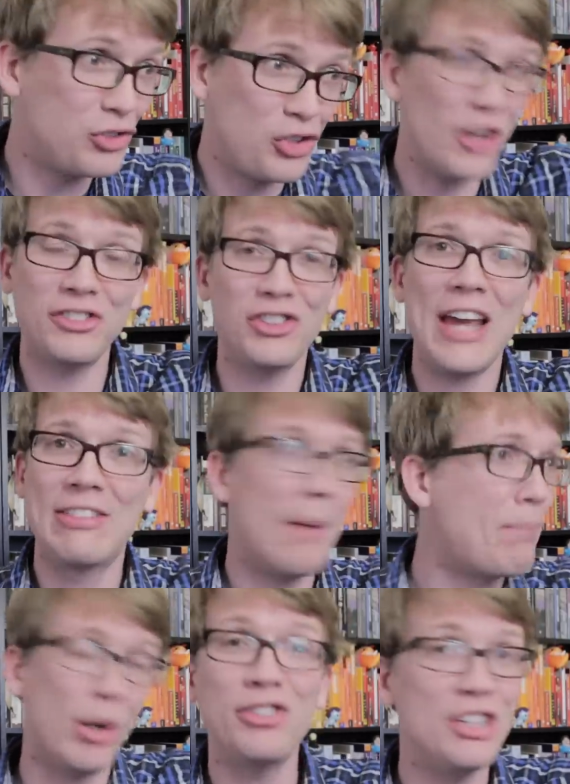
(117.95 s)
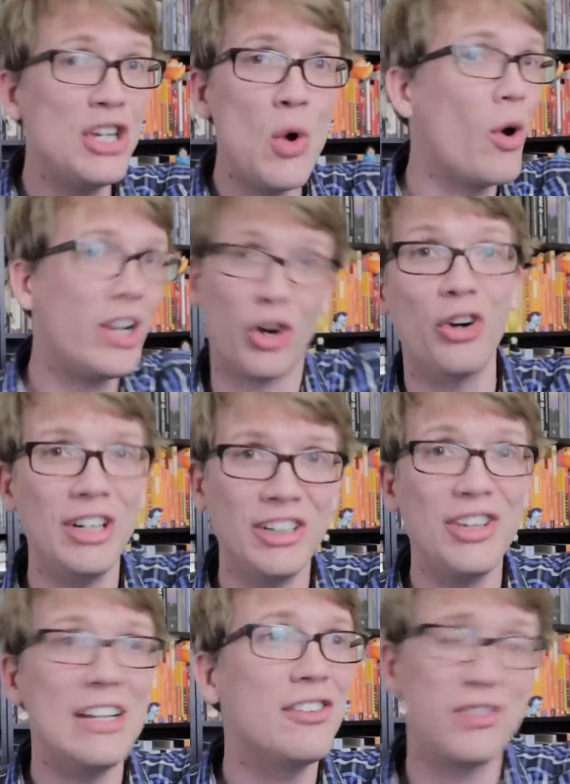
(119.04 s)
just like the person you are
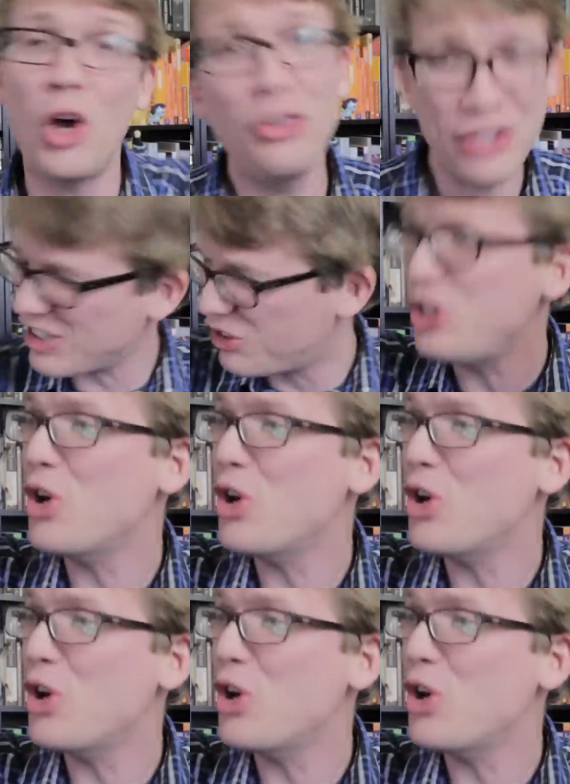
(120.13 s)
currently insulting? Do